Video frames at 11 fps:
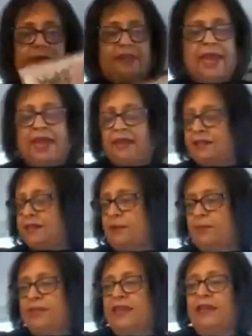get
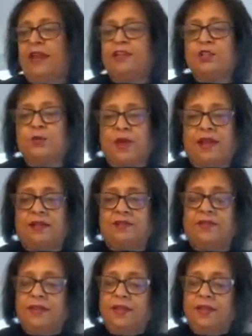something like 12